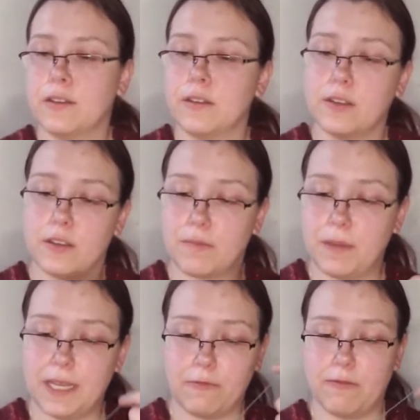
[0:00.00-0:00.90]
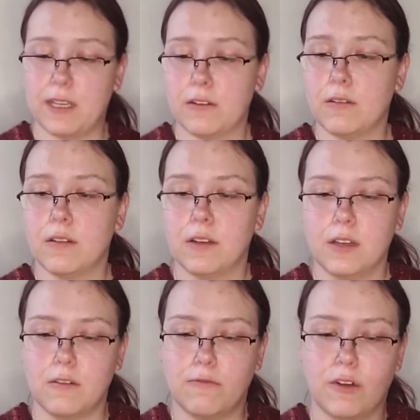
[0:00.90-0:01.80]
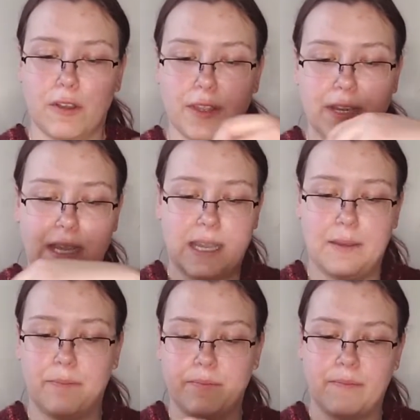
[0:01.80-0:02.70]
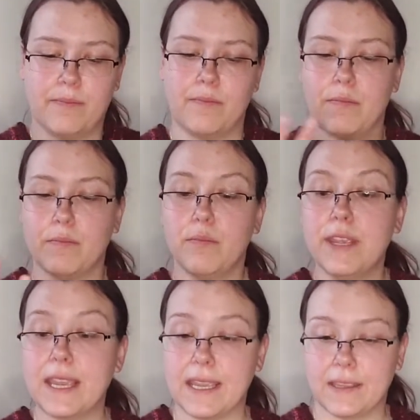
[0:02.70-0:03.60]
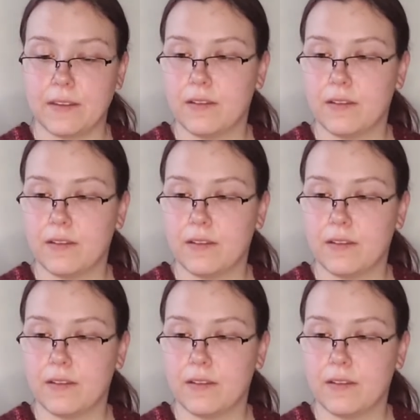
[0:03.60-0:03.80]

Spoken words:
to your spinning wheel for the time being.